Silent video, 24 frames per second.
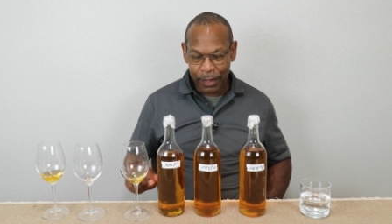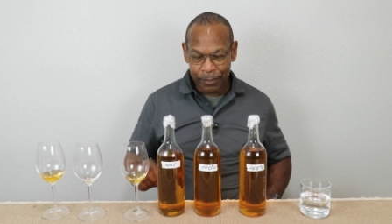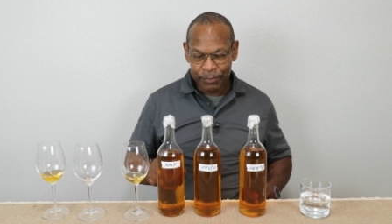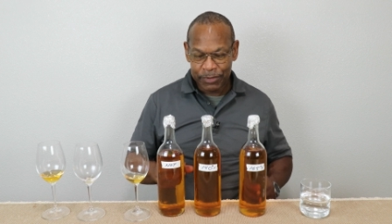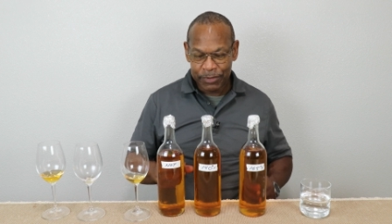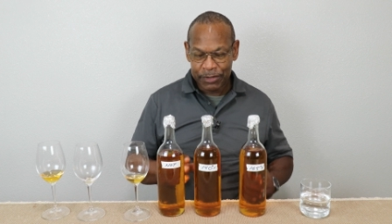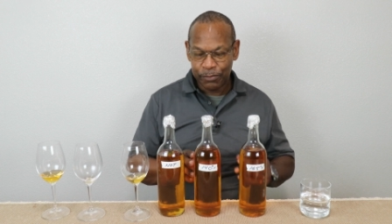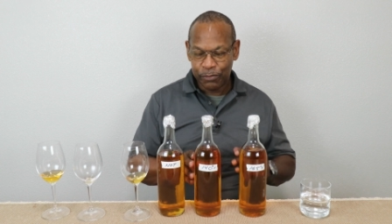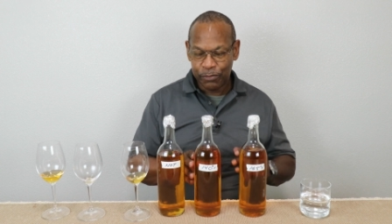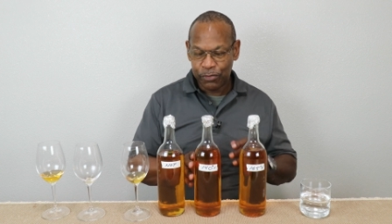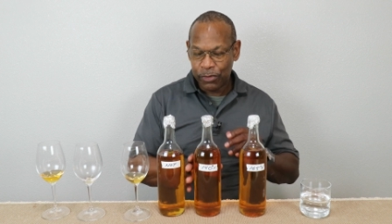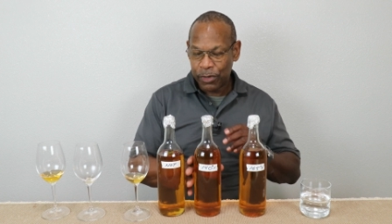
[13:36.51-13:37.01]
I'm
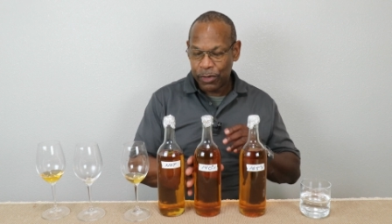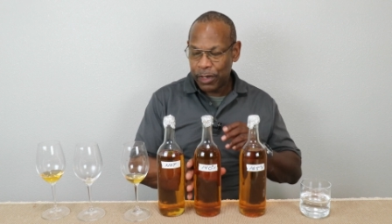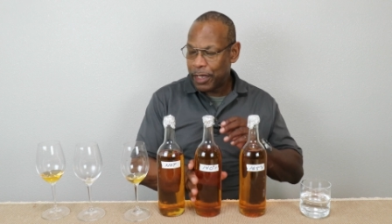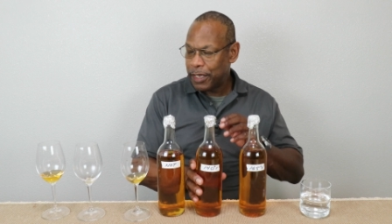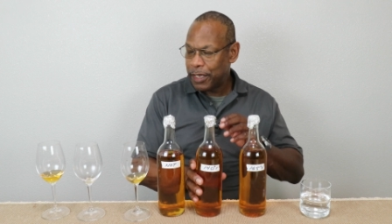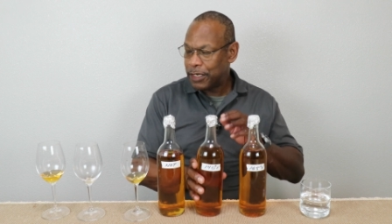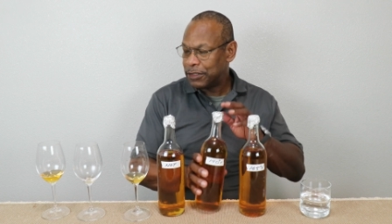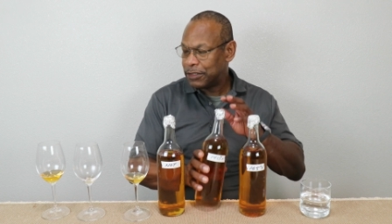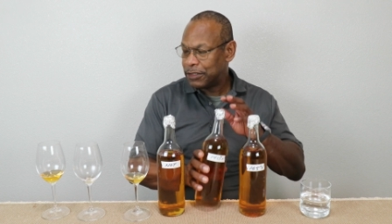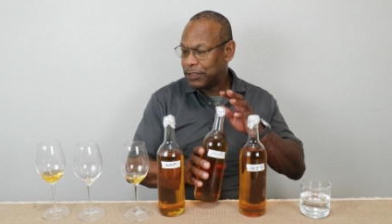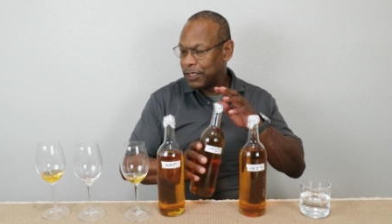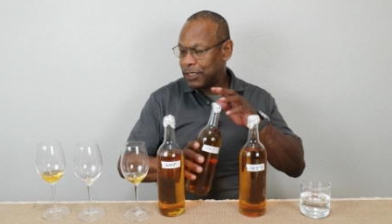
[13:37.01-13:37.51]

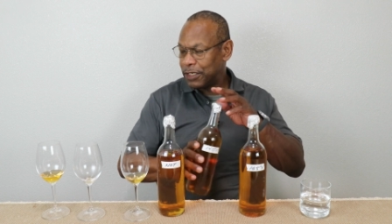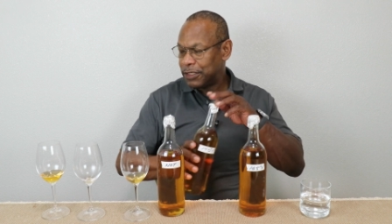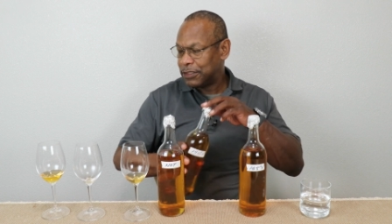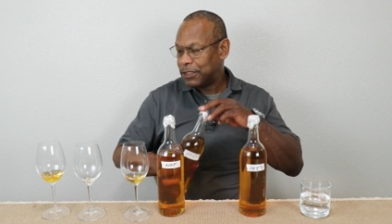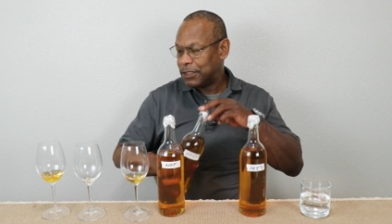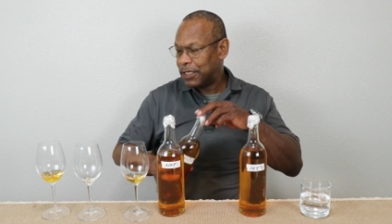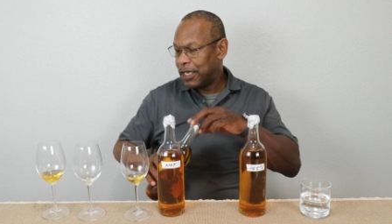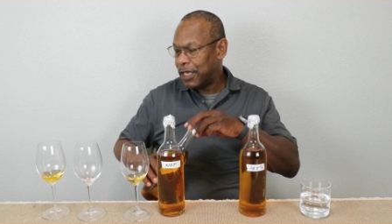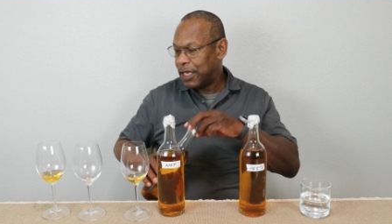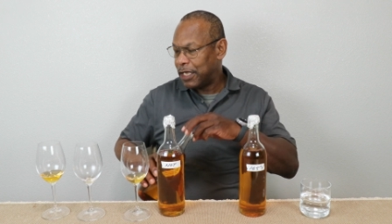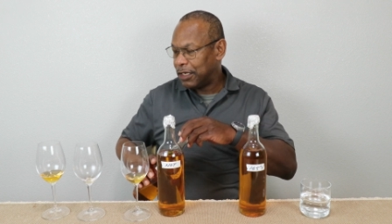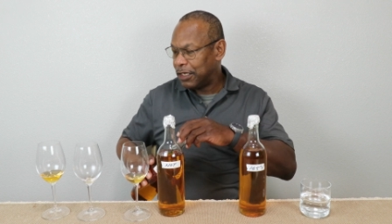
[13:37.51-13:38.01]
surprised
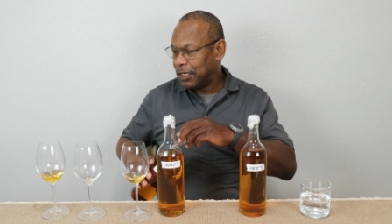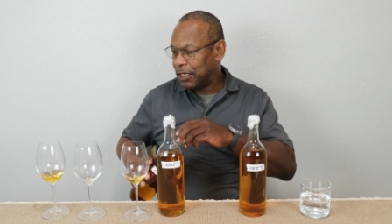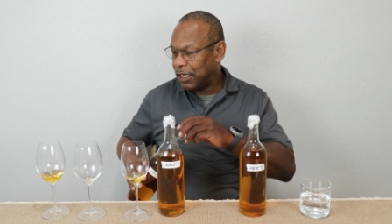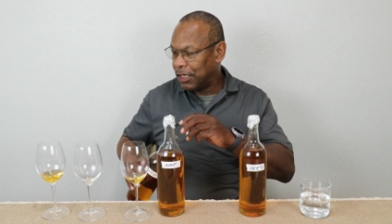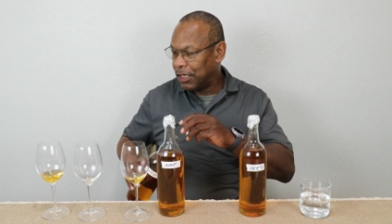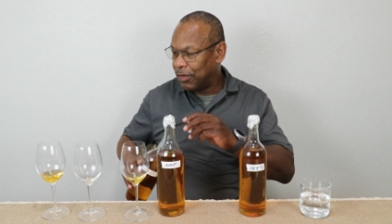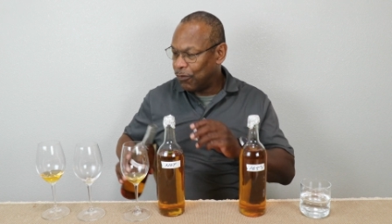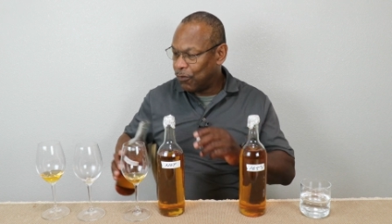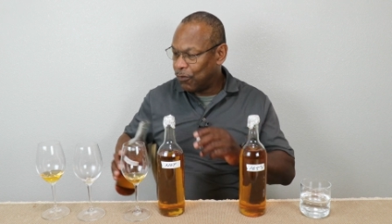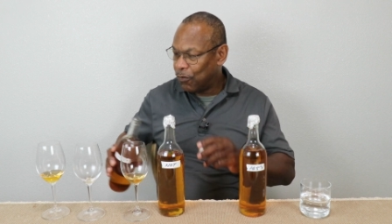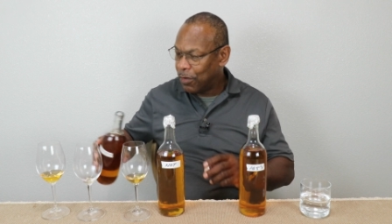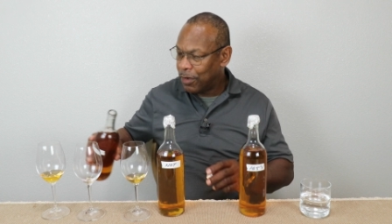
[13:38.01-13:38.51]
is that
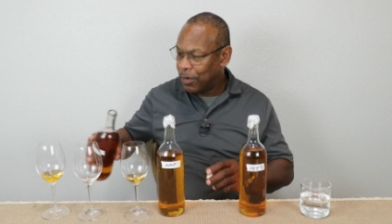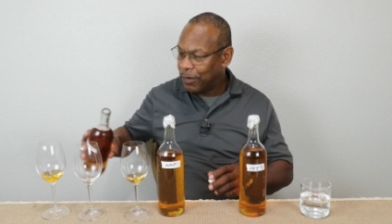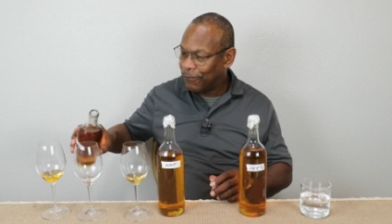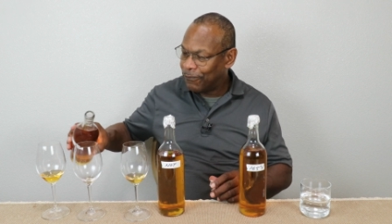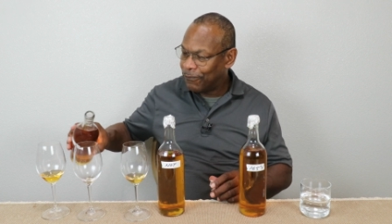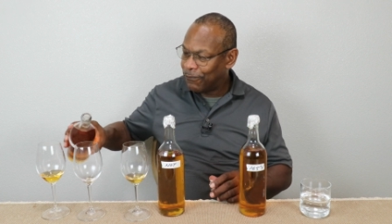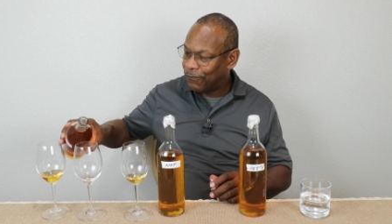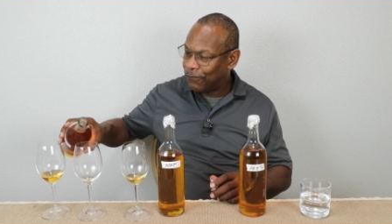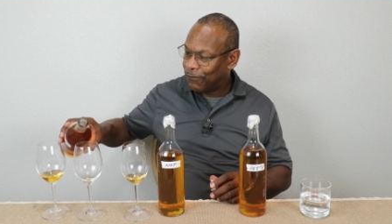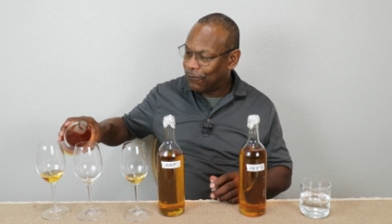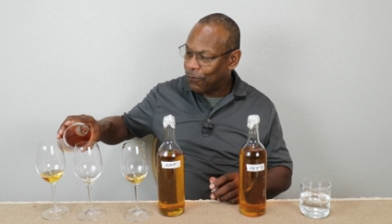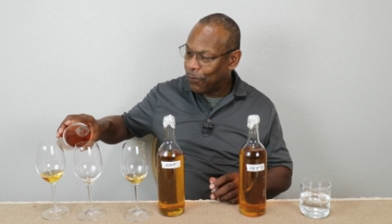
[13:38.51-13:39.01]
the
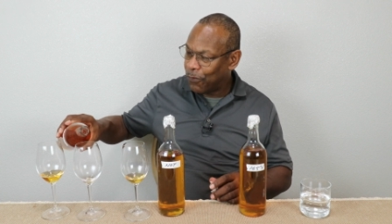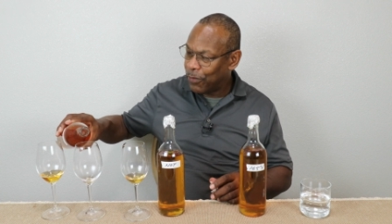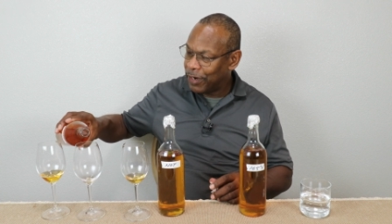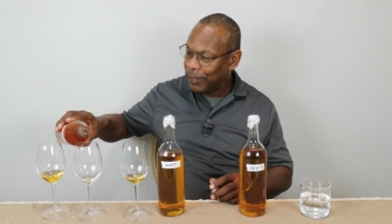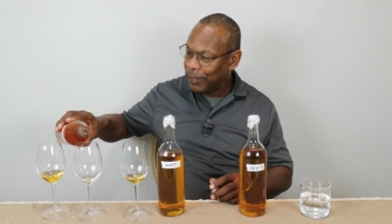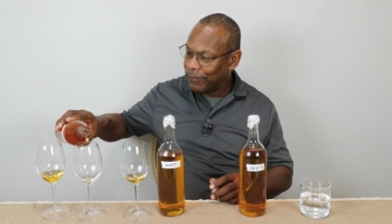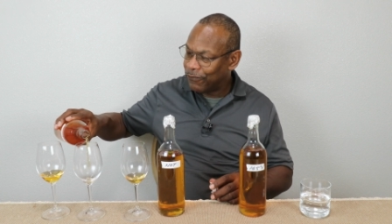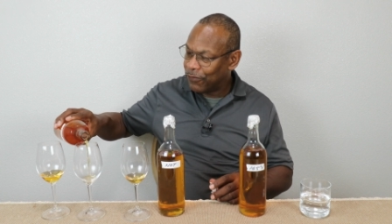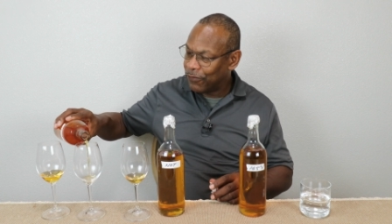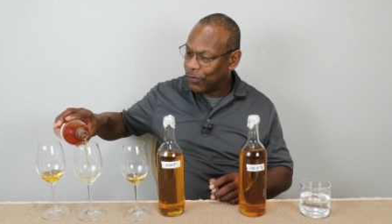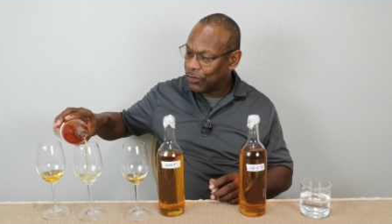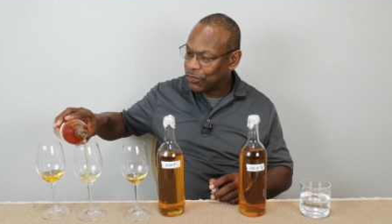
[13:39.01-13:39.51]

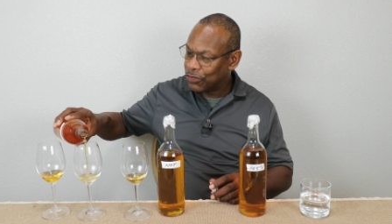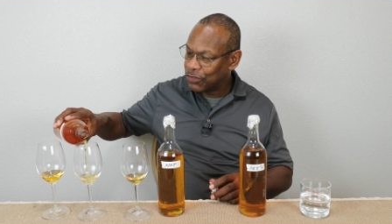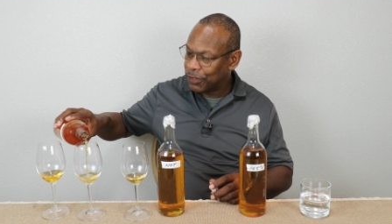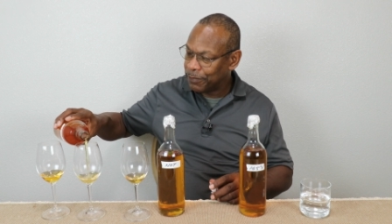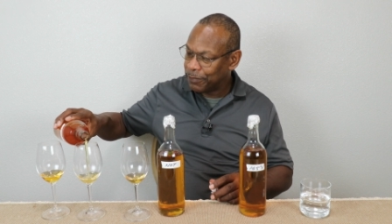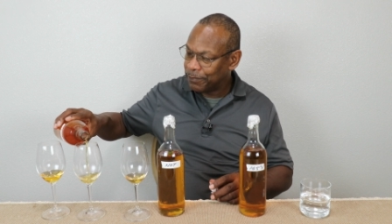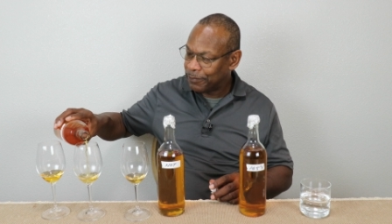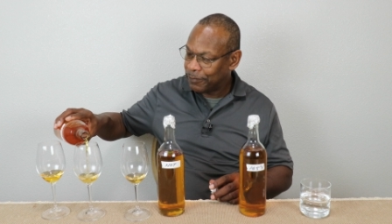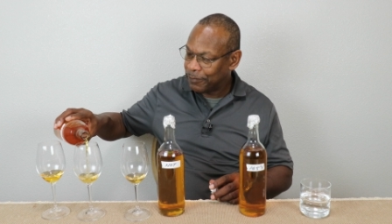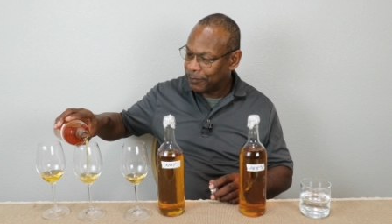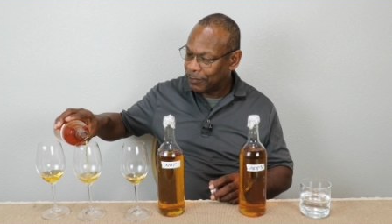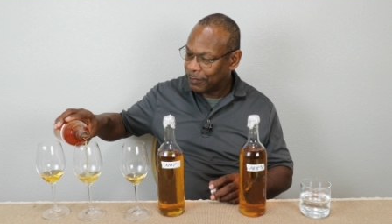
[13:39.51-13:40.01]
140
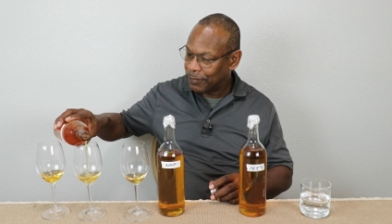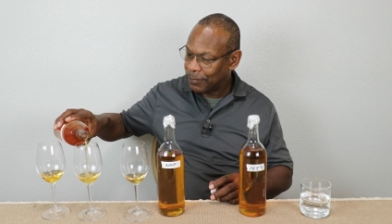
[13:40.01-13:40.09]
version,